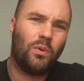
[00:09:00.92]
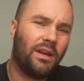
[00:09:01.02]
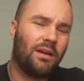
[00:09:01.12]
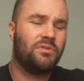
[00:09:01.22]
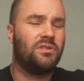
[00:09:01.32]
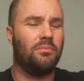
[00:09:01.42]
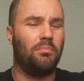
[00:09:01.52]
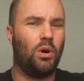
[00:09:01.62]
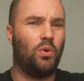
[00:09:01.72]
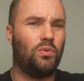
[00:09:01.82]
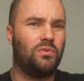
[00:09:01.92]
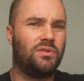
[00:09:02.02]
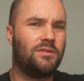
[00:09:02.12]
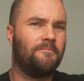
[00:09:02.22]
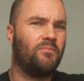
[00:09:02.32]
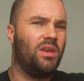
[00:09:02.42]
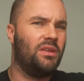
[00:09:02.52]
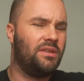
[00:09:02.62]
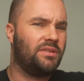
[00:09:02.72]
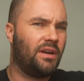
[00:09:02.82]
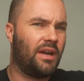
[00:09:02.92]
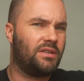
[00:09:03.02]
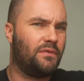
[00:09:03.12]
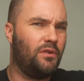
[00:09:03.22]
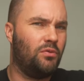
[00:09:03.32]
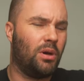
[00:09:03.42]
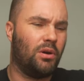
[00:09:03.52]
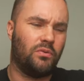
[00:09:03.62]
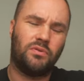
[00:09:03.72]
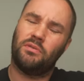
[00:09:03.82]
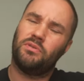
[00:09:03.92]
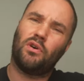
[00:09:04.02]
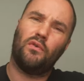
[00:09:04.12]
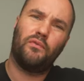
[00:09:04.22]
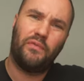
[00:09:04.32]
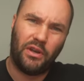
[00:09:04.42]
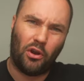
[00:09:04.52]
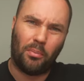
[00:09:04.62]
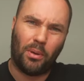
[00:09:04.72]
when it comes to the molds, this guy has a few modes. So it's got video